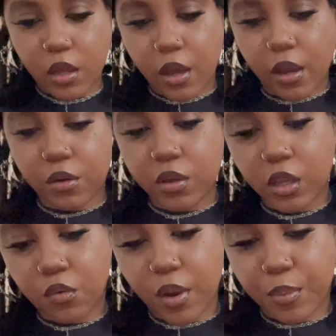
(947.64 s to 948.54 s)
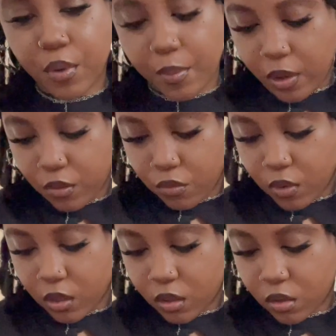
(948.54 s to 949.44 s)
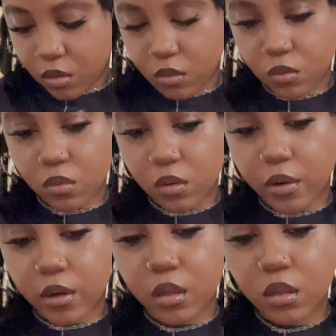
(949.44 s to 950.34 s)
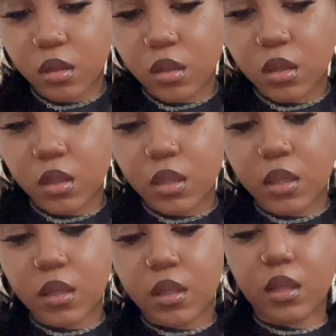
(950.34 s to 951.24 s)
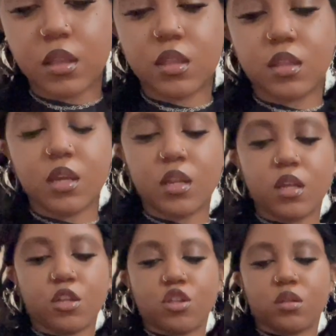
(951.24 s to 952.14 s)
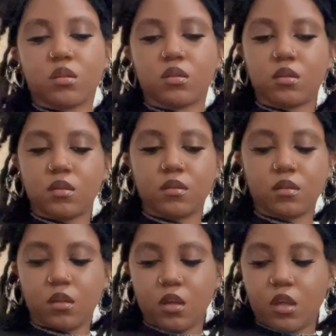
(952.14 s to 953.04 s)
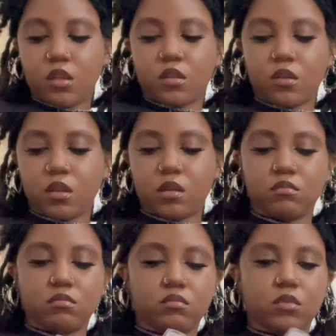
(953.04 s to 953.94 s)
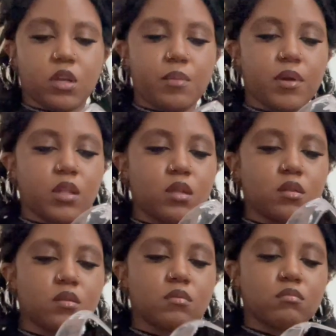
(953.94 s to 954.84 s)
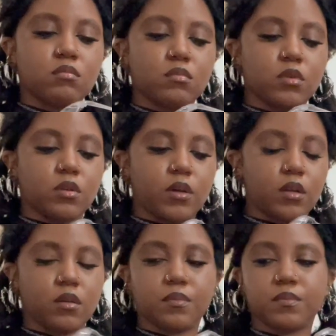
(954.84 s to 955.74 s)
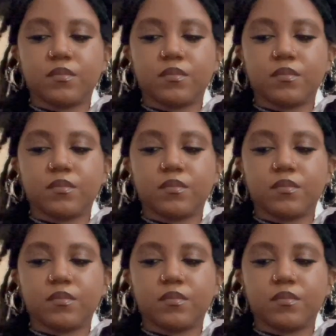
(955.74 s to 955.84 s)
I know it can wrap around my wrist. Oh, Lord. It's 10 inches. So did I break these? Oh, no, I didn't.